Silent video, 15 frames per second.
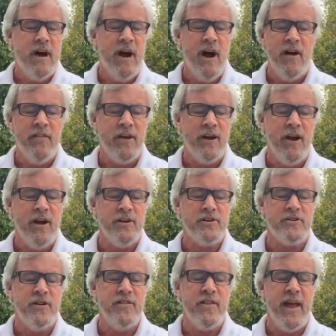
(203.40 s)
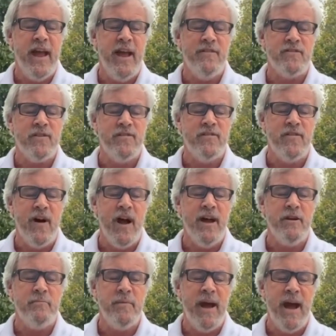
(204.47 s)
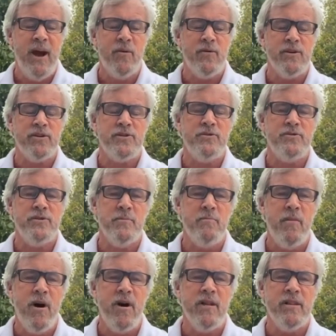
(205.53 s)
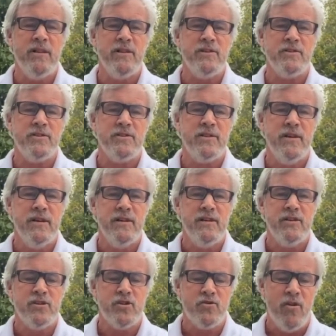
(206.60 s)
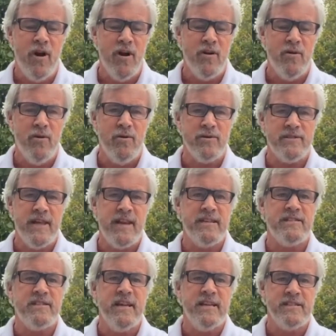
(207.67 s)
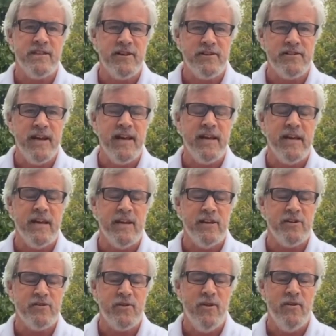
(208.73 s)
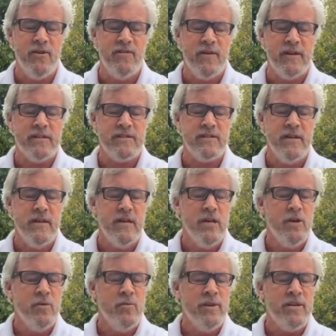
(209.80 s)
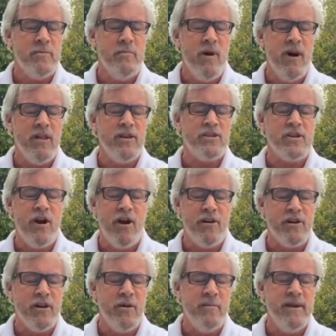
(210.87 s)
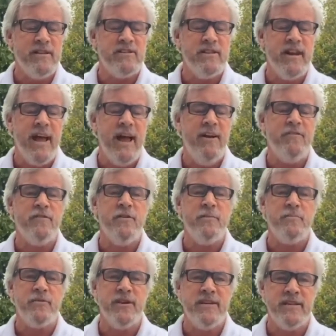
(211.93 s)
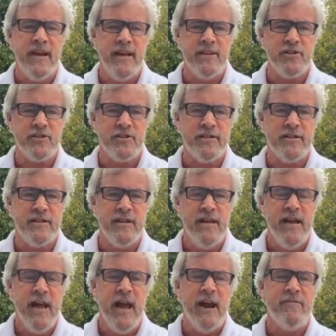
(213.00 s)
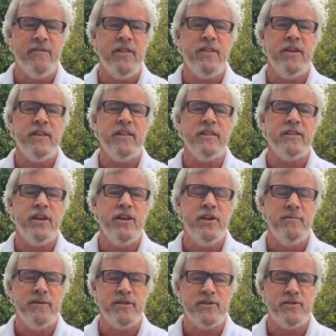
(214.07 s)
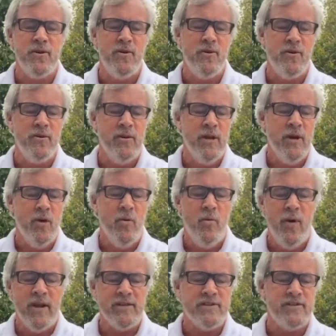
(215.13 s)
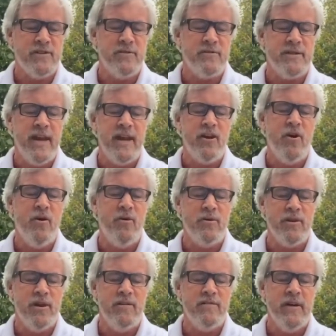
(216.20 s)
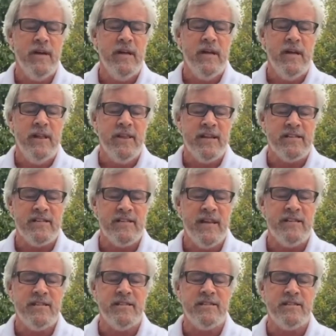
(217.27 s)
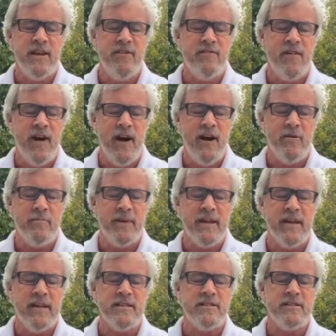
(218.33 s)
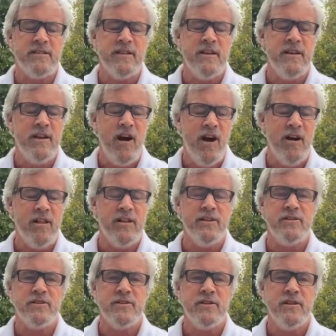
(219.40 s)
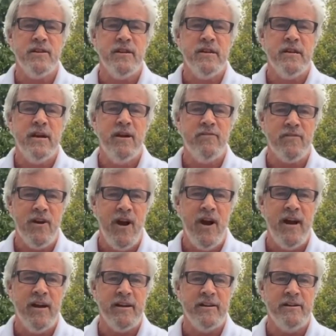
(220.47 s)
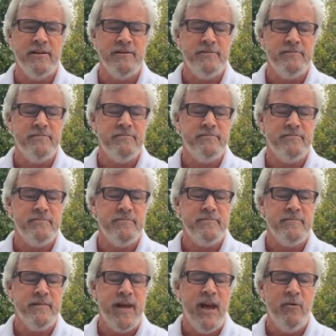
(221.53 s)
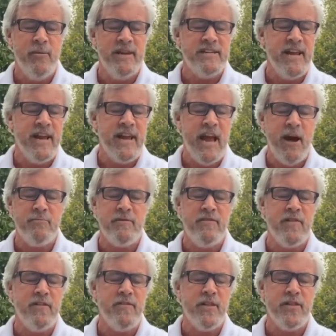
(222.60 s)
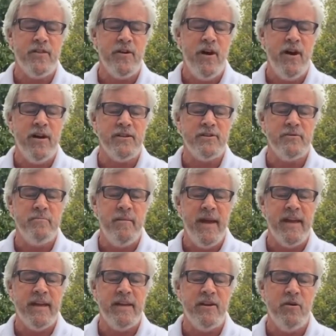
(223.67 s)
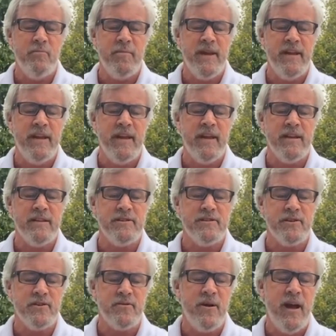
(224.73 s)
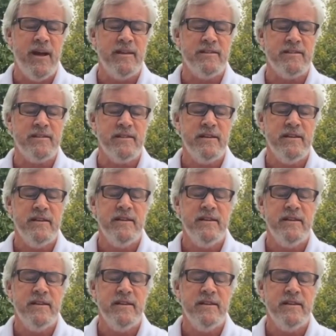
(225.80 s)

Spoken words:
On the contrary, they have divine power to demolish strongholds," that is, things that are taking control of us. We demolish arguments and every pretension, everything that the human soul wants to take hold of that sets itself up against the knowledge of God. And we take captive every thought to make it obedient to Christ.